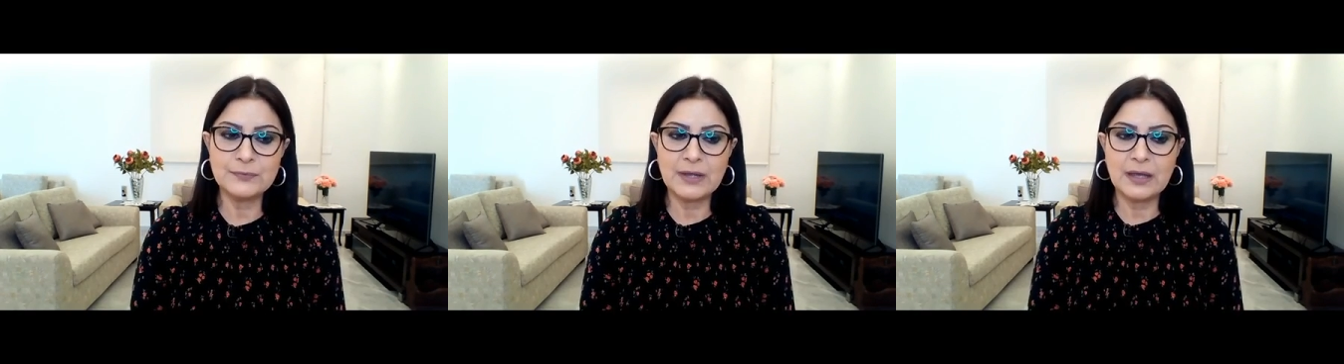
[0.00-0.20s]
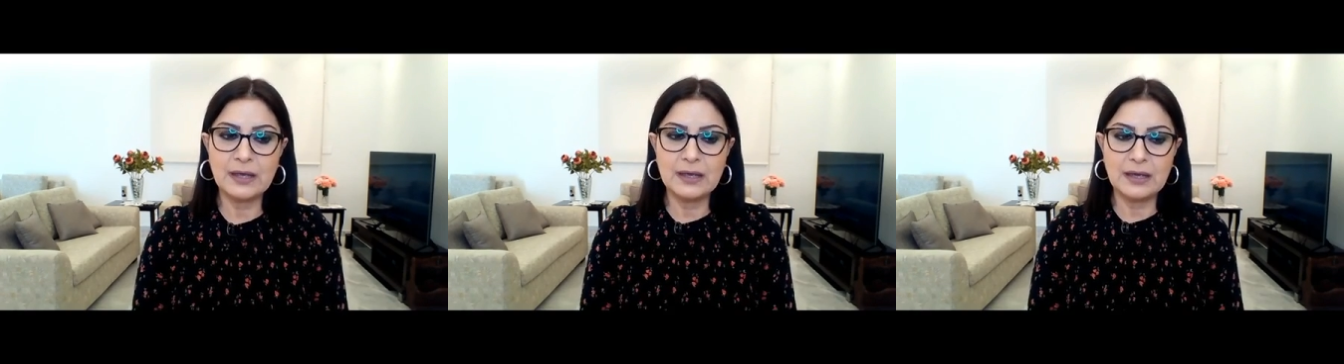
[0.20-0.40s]

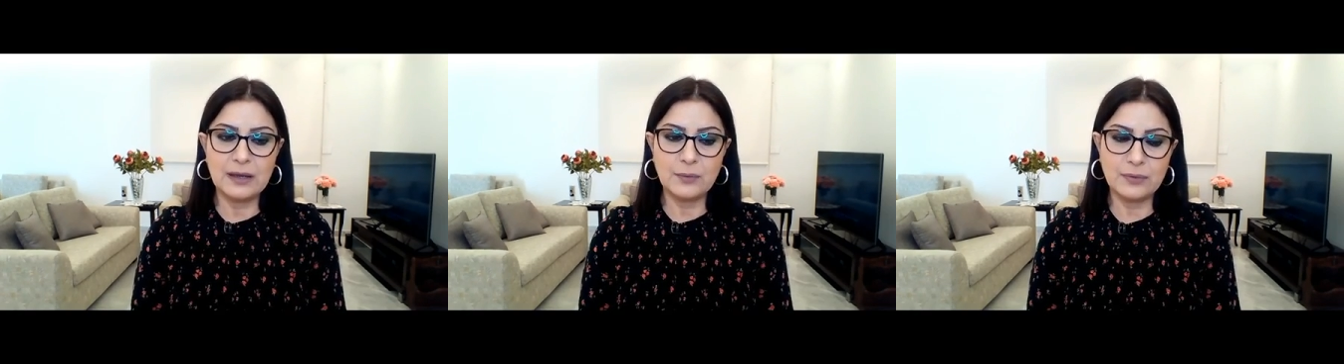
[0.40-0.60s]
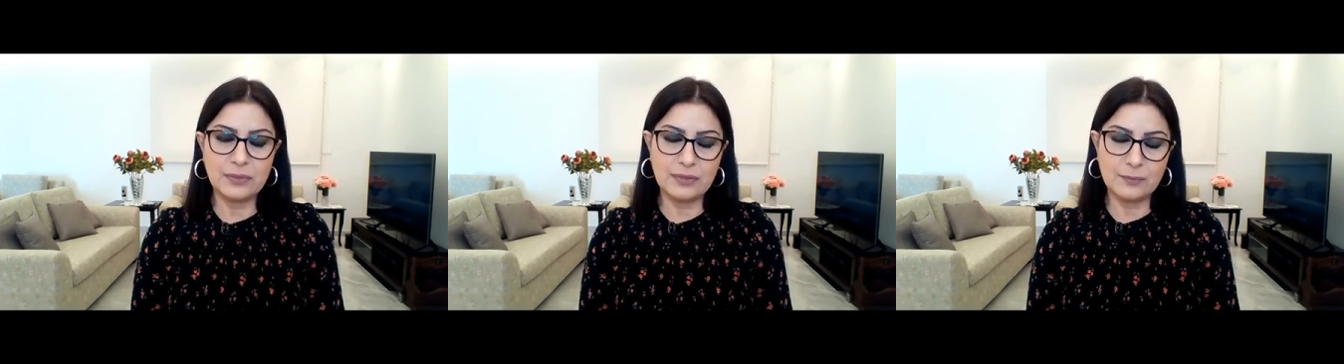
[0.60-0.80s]
with the
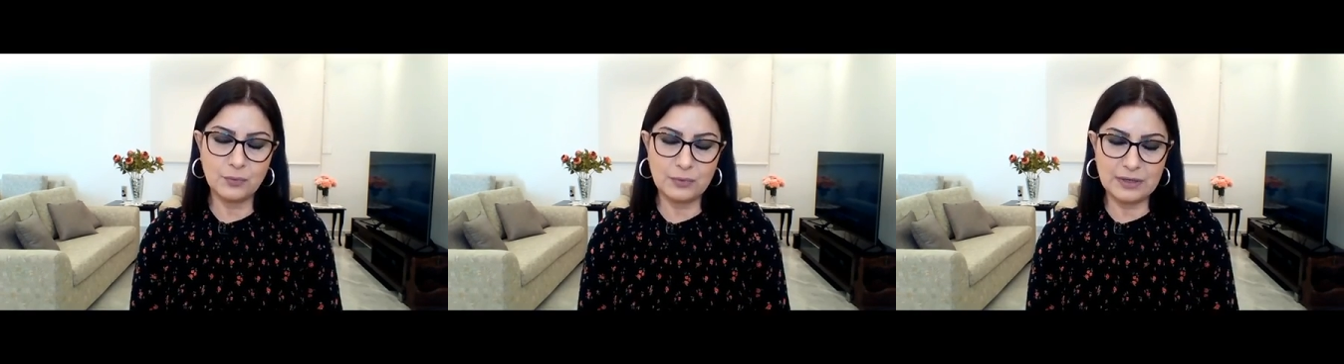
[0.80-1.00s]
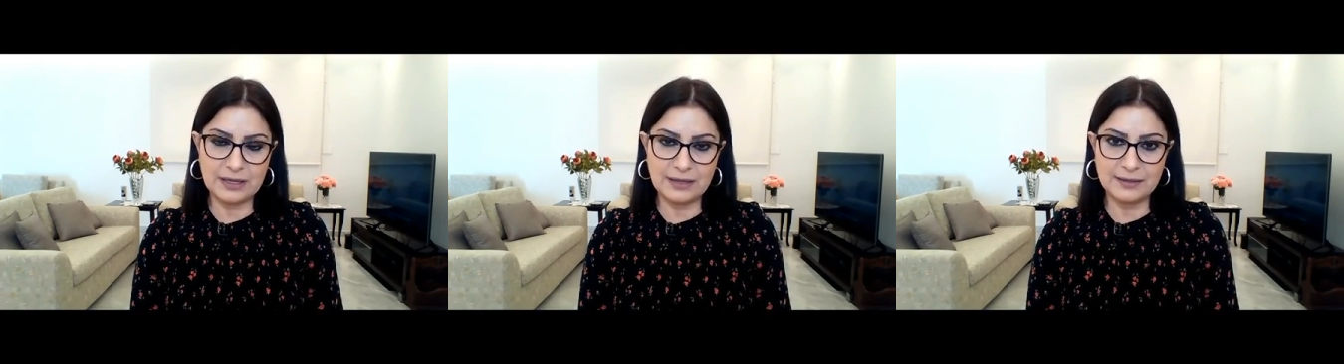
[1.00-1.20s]
moon
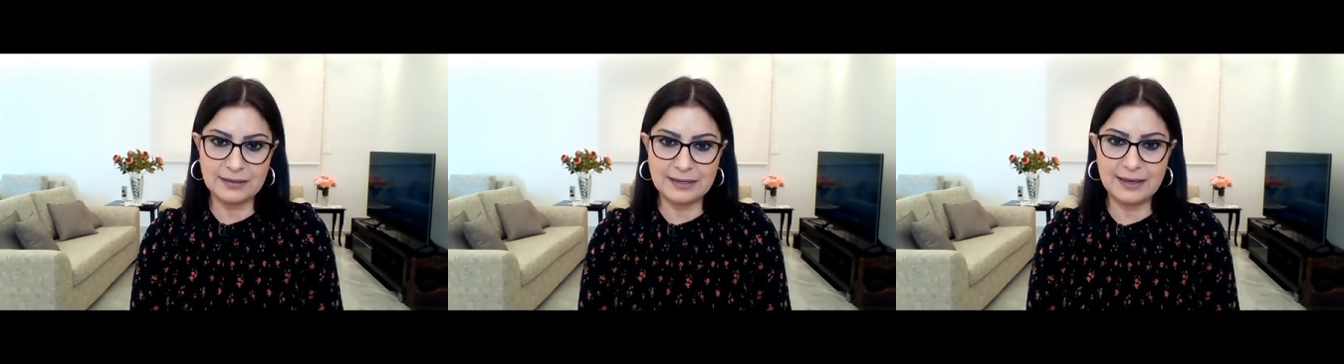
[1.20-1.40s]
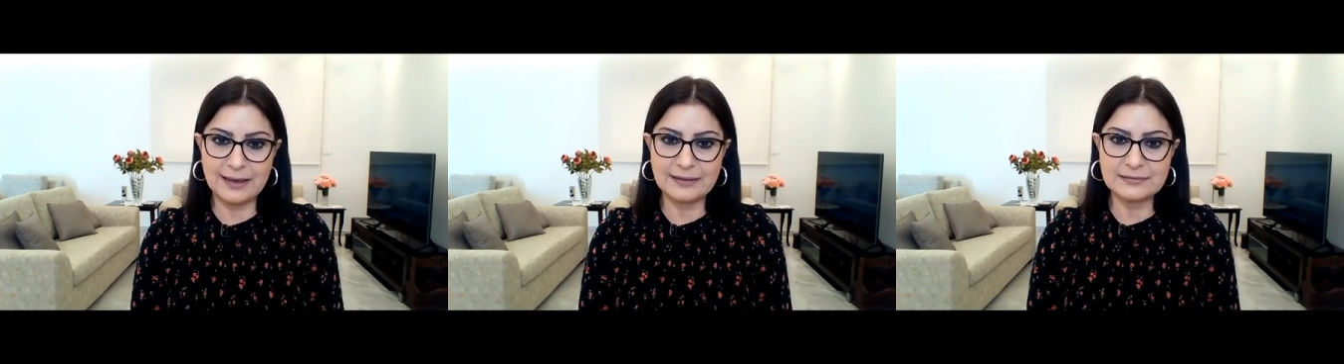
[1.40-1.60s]
in
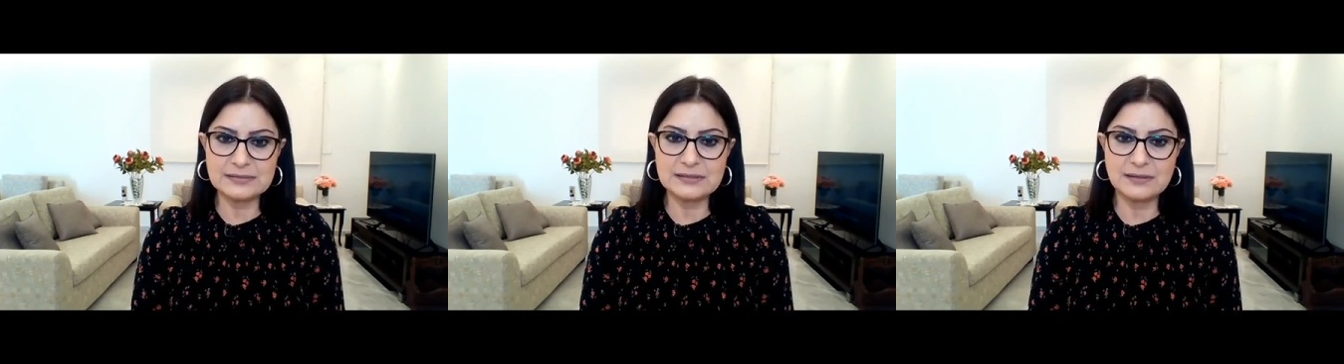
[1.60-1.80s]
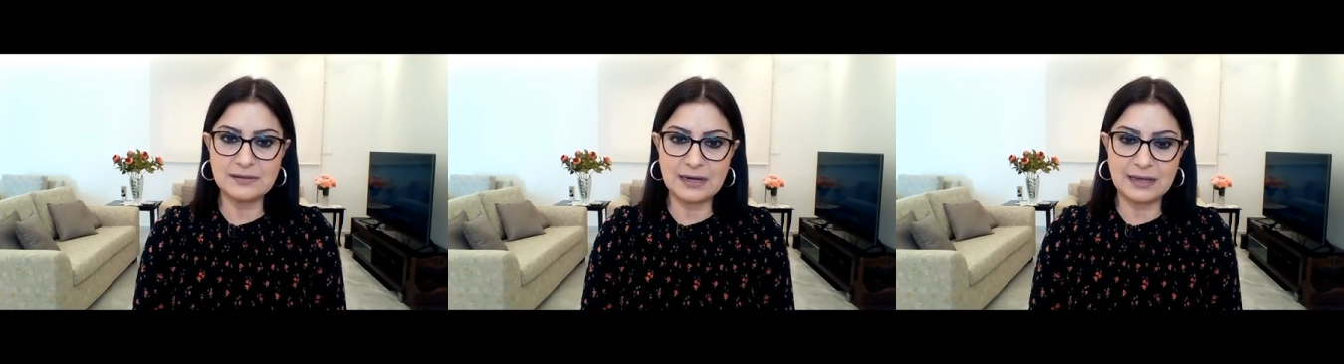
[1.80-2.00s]
Cancer,
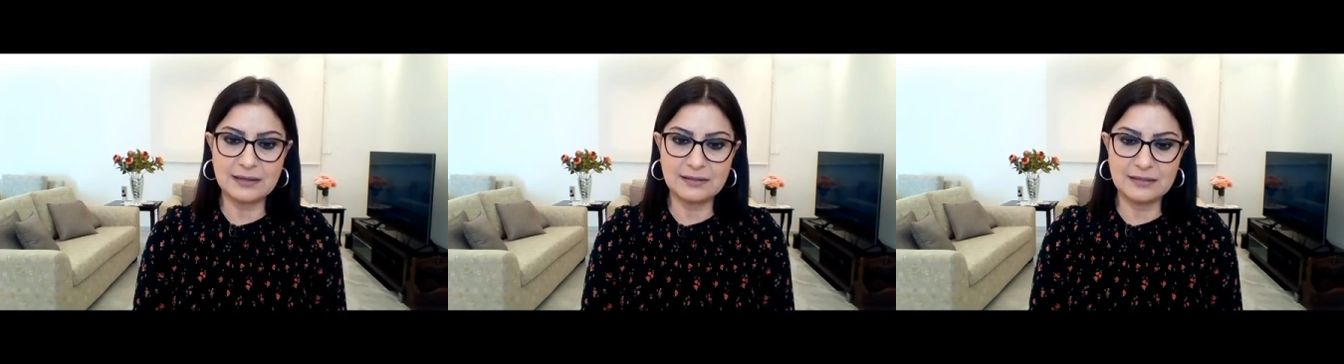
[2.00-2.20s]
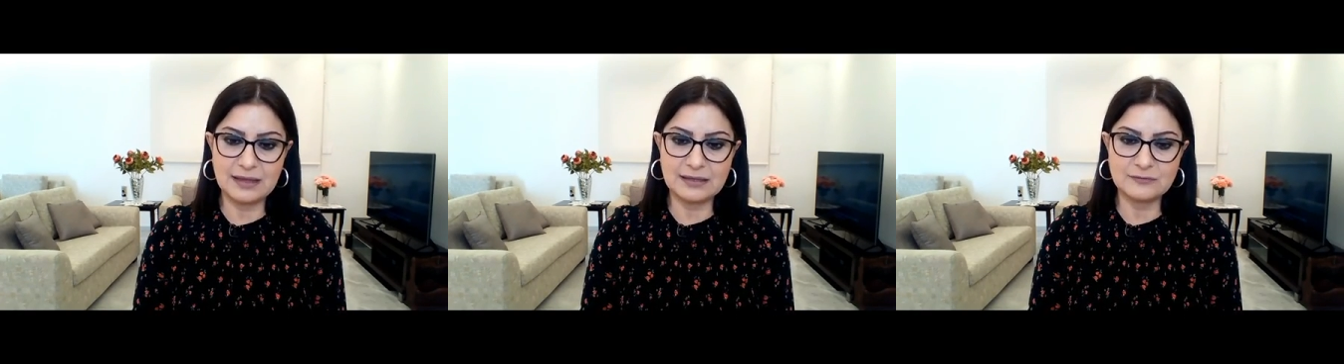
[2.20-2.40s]
and
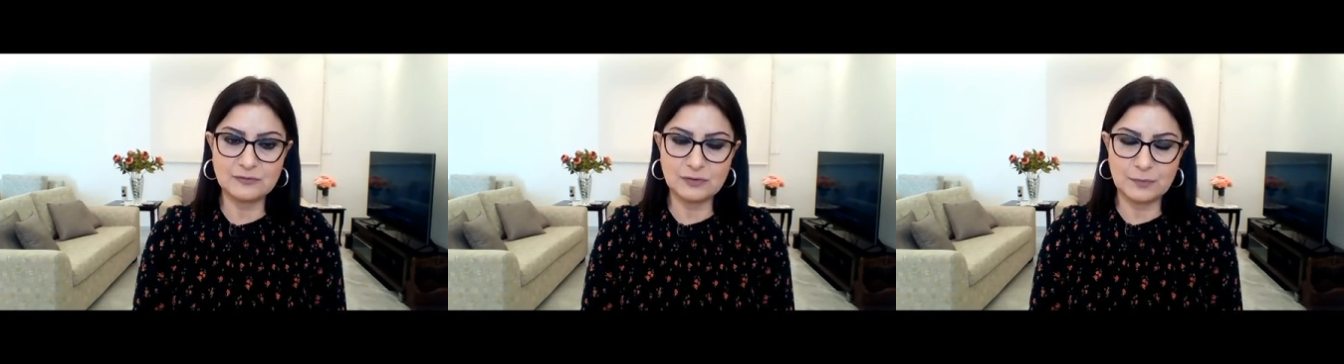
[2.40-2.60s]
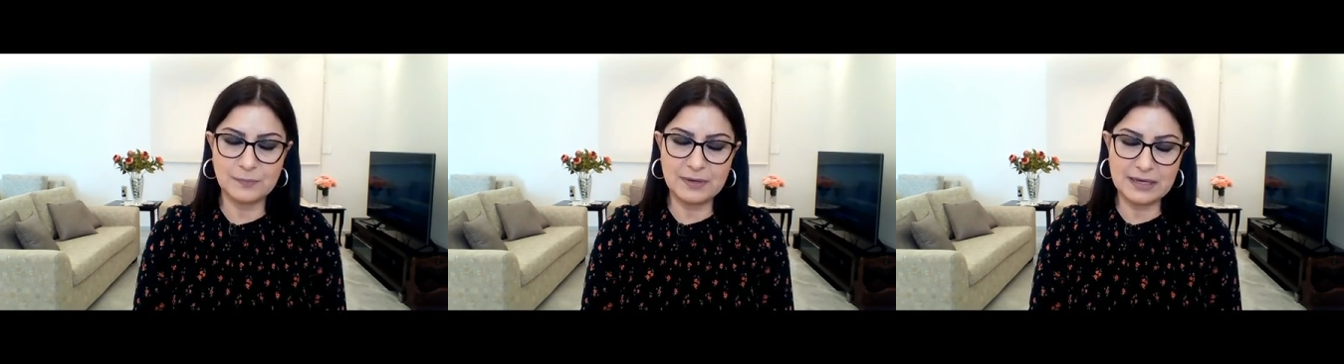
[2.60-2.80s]
that took place